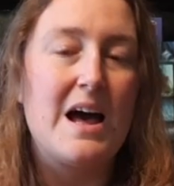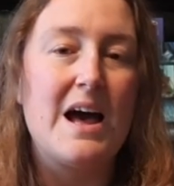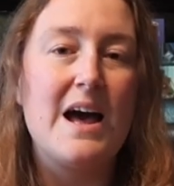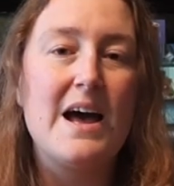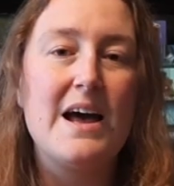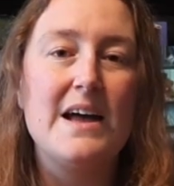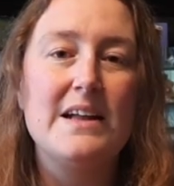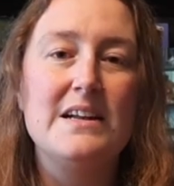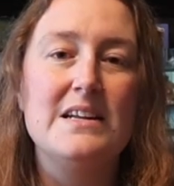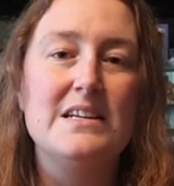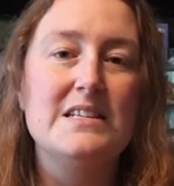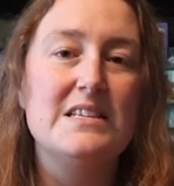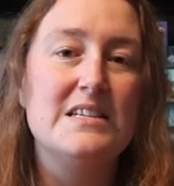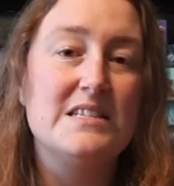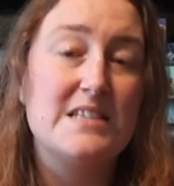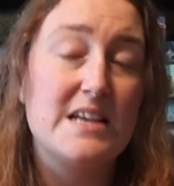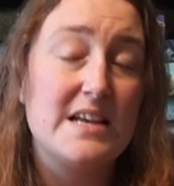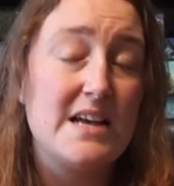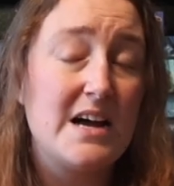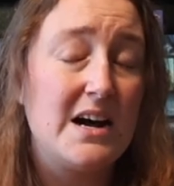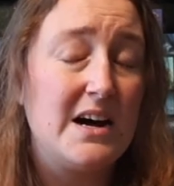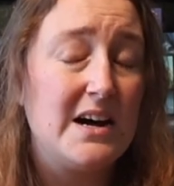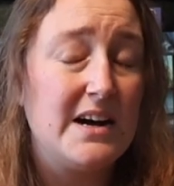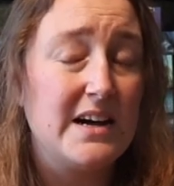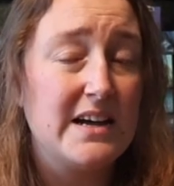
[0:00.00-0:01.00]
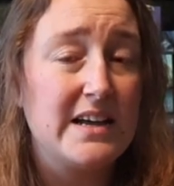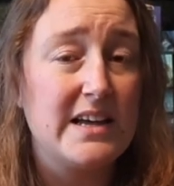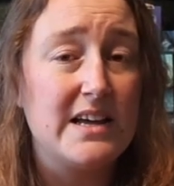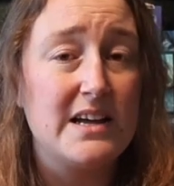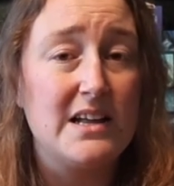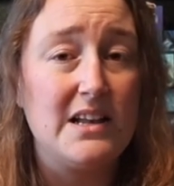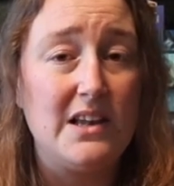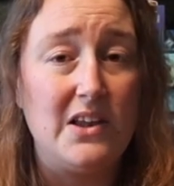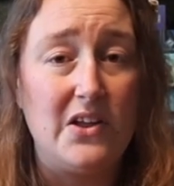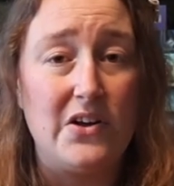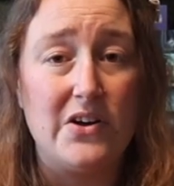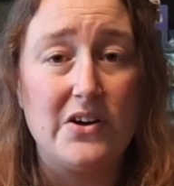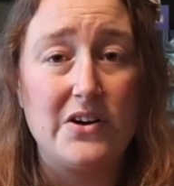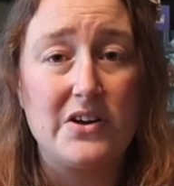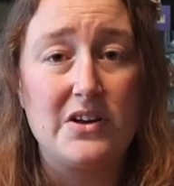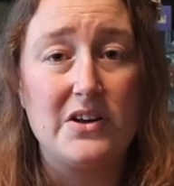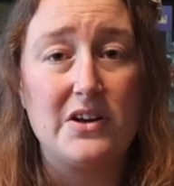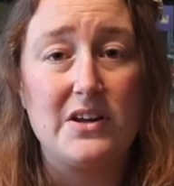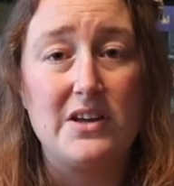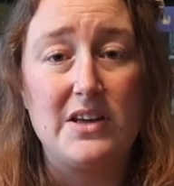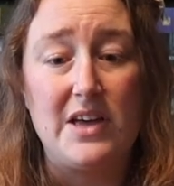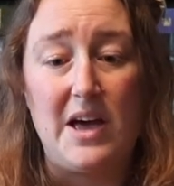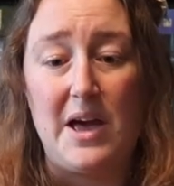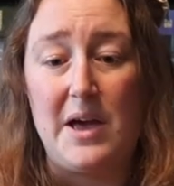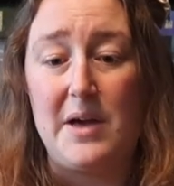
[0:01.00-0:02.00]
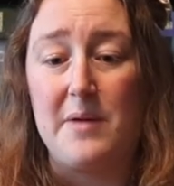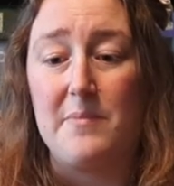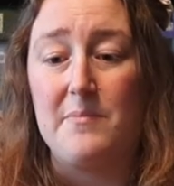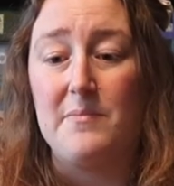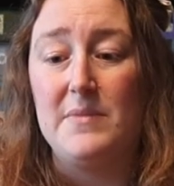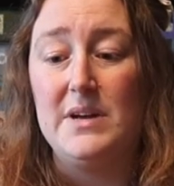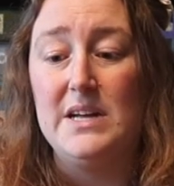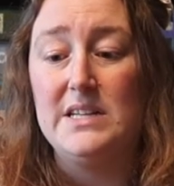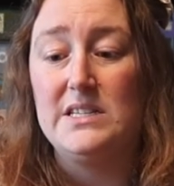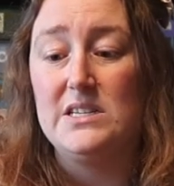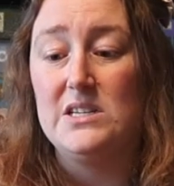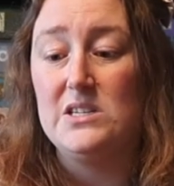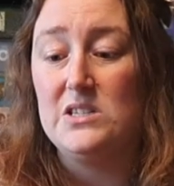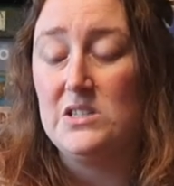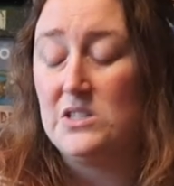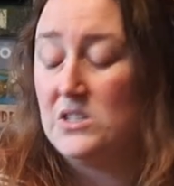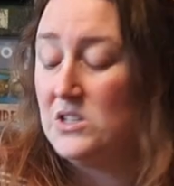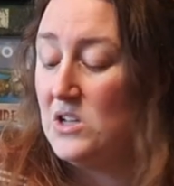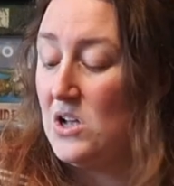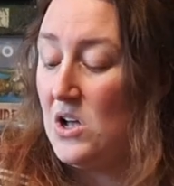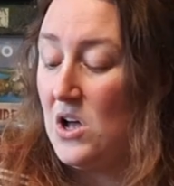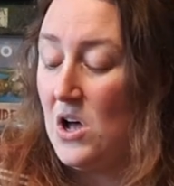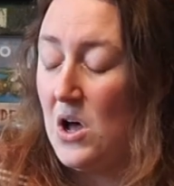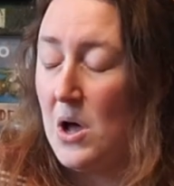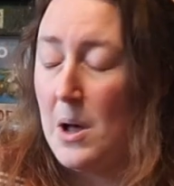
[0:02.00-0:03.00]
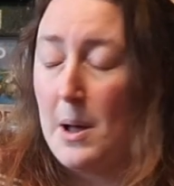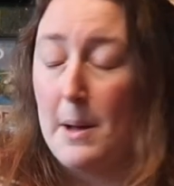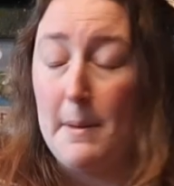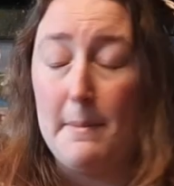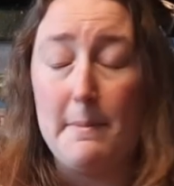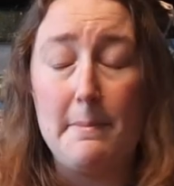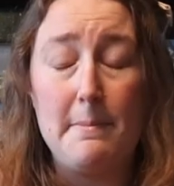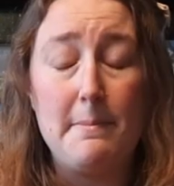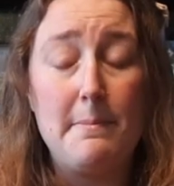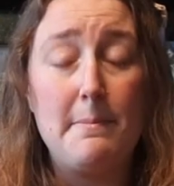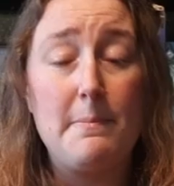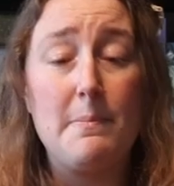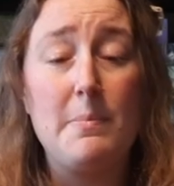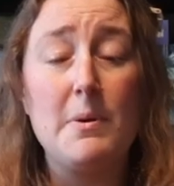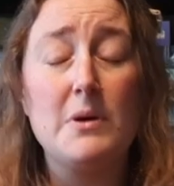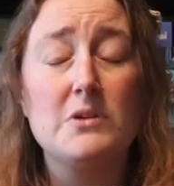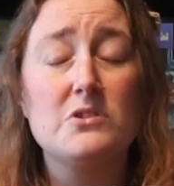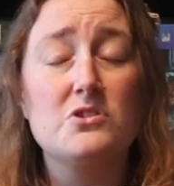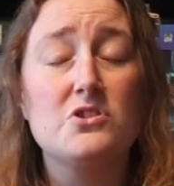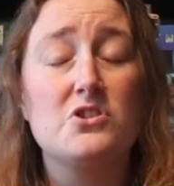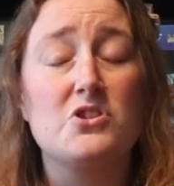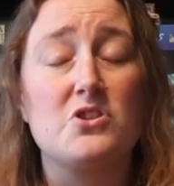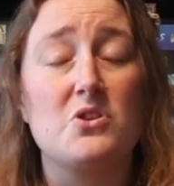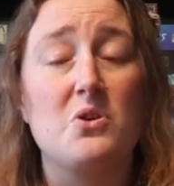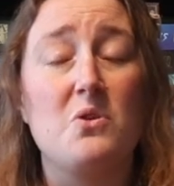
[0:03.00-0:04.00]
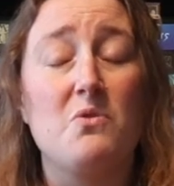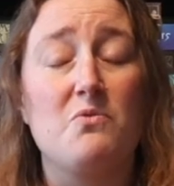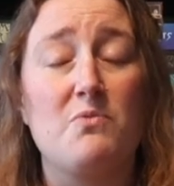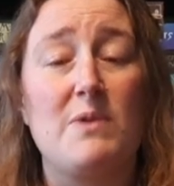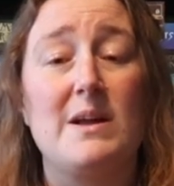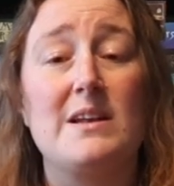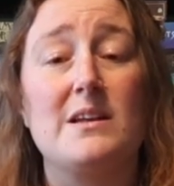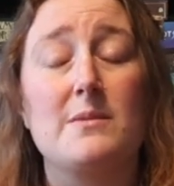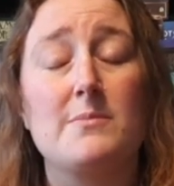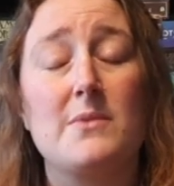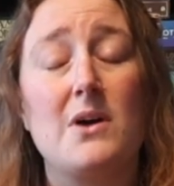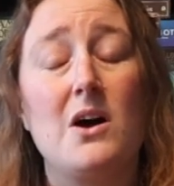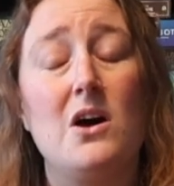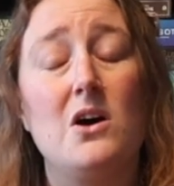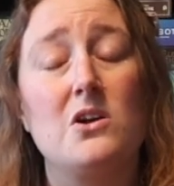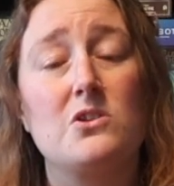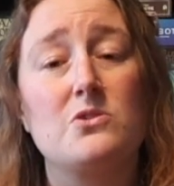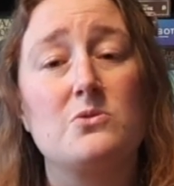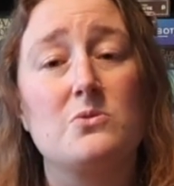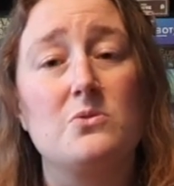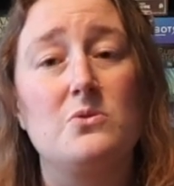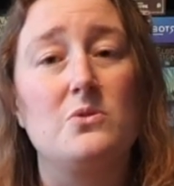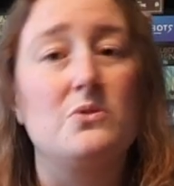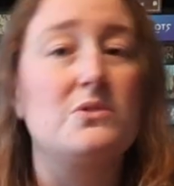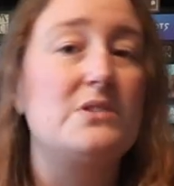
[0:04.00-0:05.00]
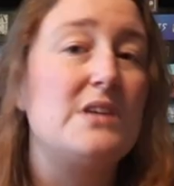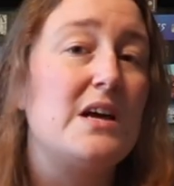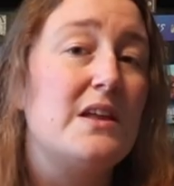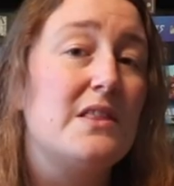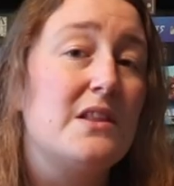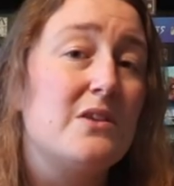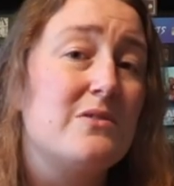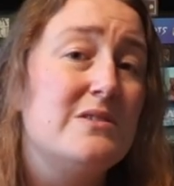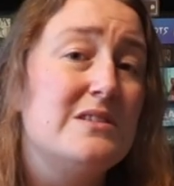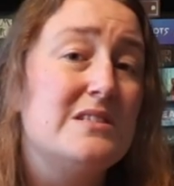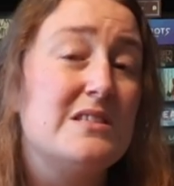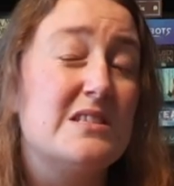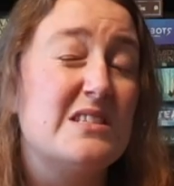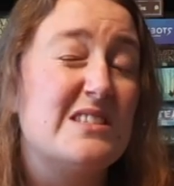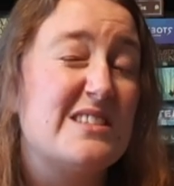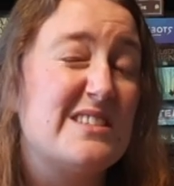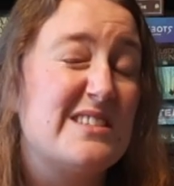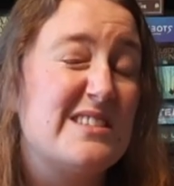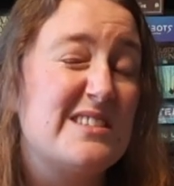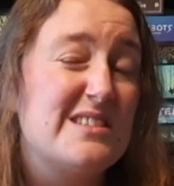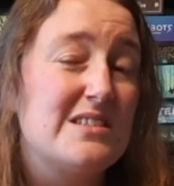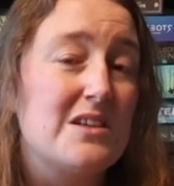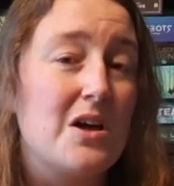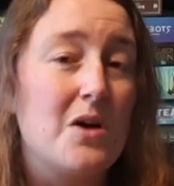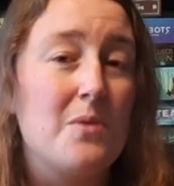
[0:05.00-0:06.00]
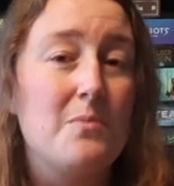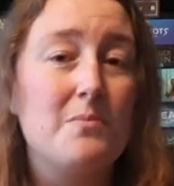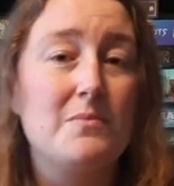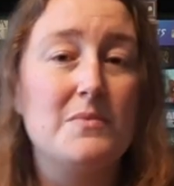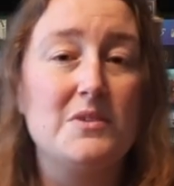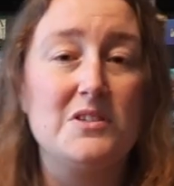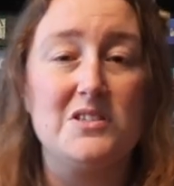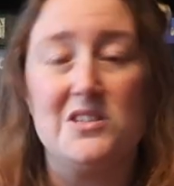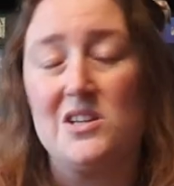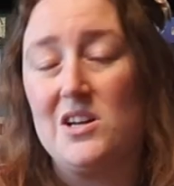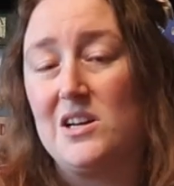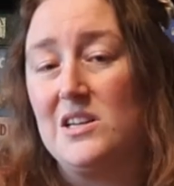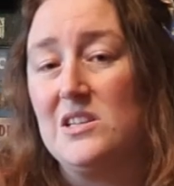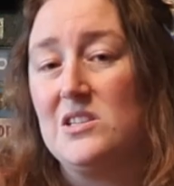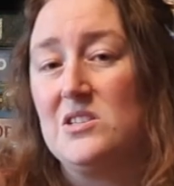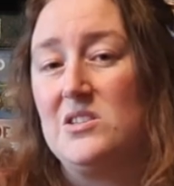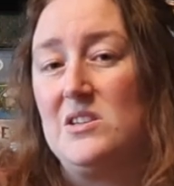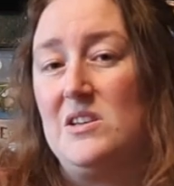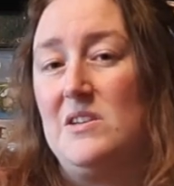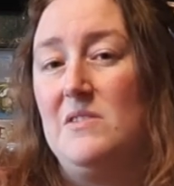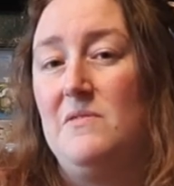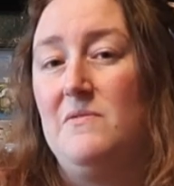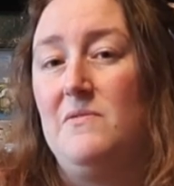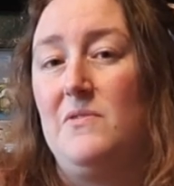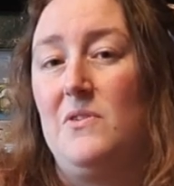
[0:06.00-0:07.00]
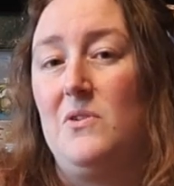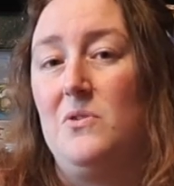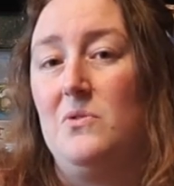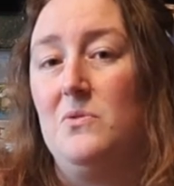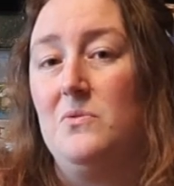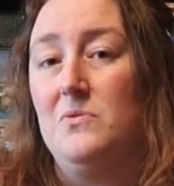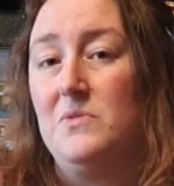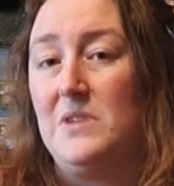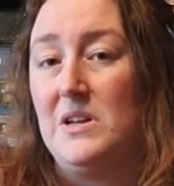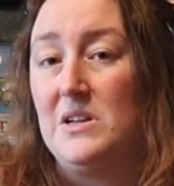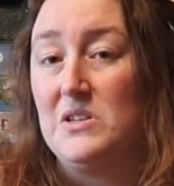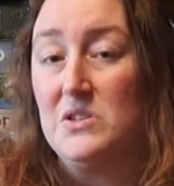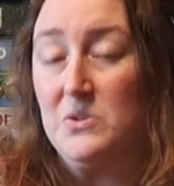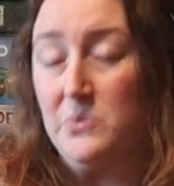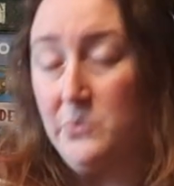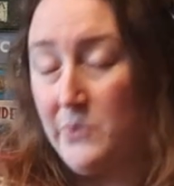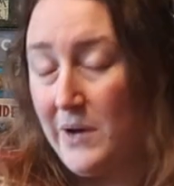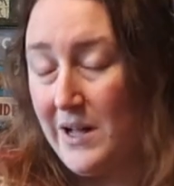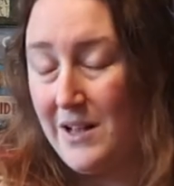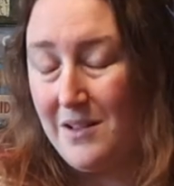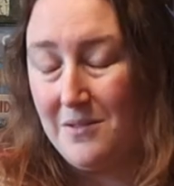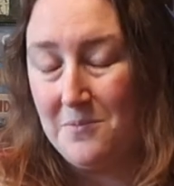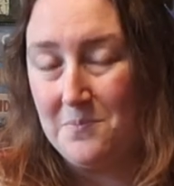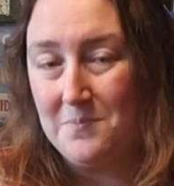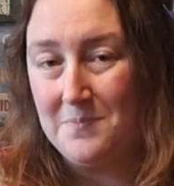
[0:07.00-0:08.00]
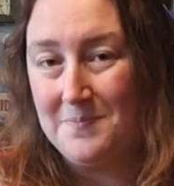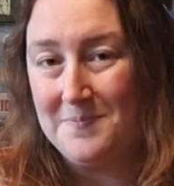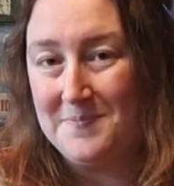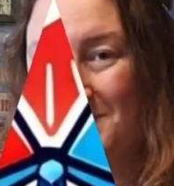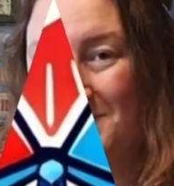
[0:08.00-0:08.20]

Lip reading: And it is a high luck game. It is a bunch of random card draws, and there is some dice involved as well.